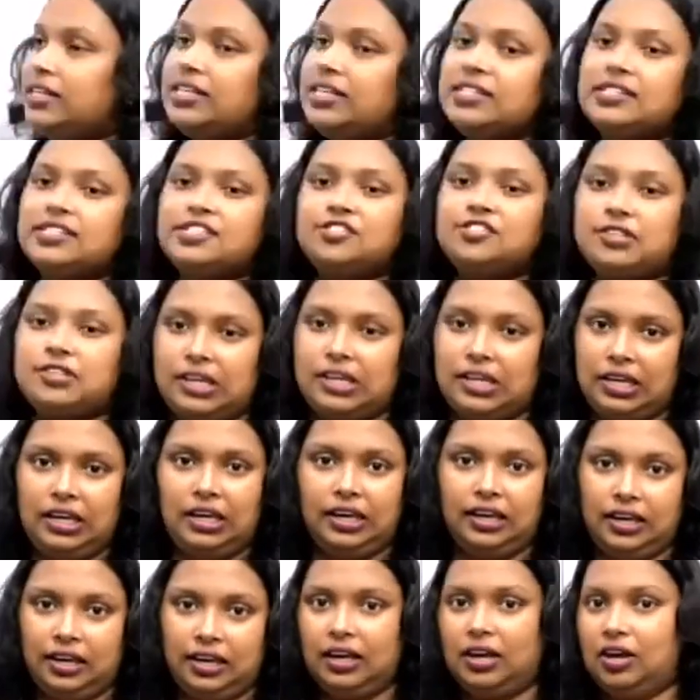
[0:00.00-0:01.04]
these
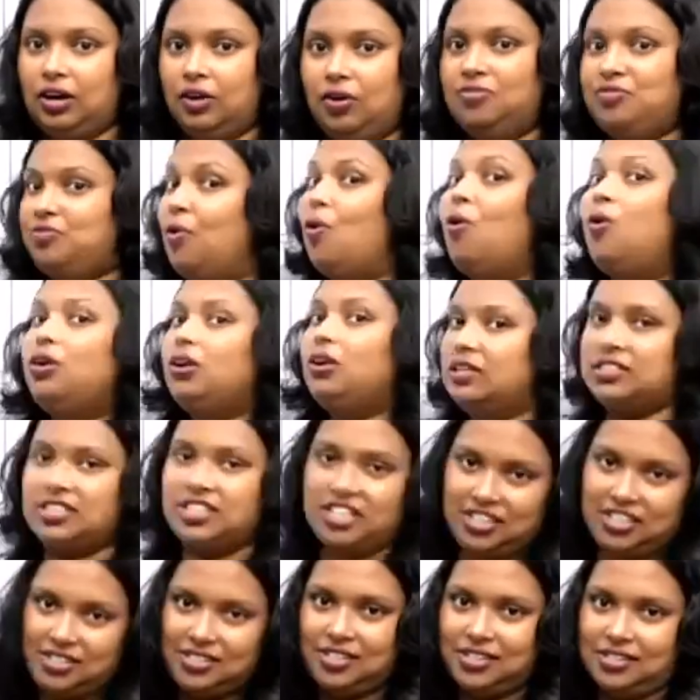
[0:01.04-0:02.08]
4
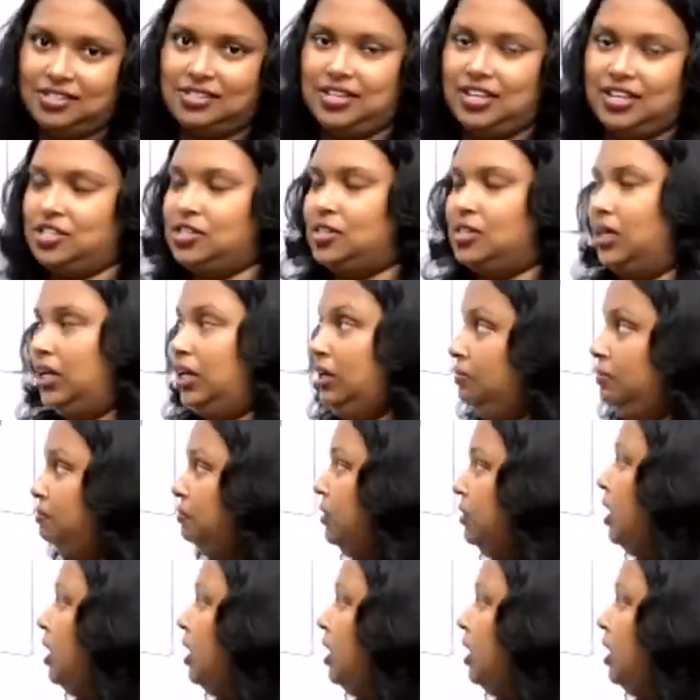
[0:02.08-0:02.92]
conditions actually,